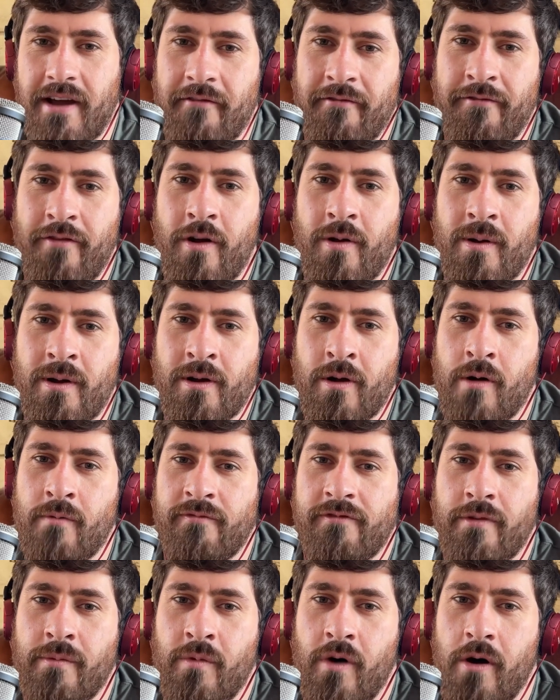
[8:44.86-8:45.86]
following on
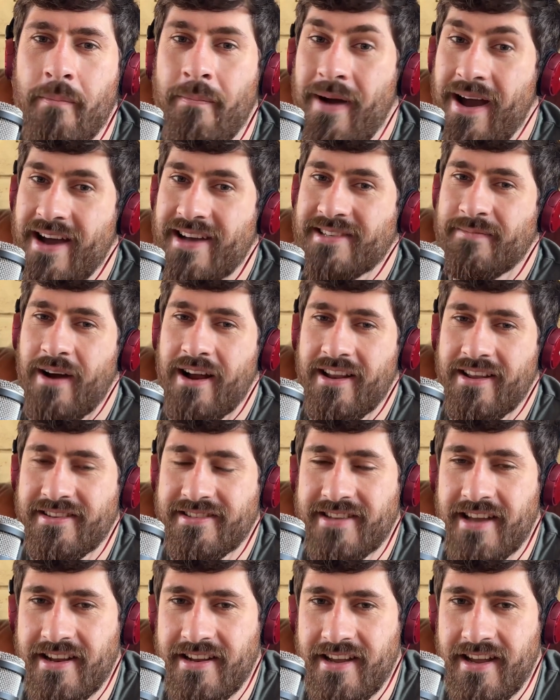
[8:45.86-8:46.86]
from what past Maelien
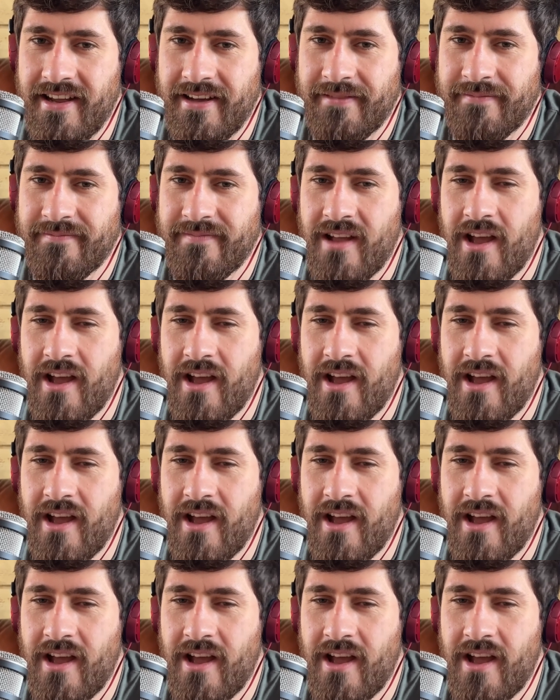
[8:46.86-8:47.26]
said here,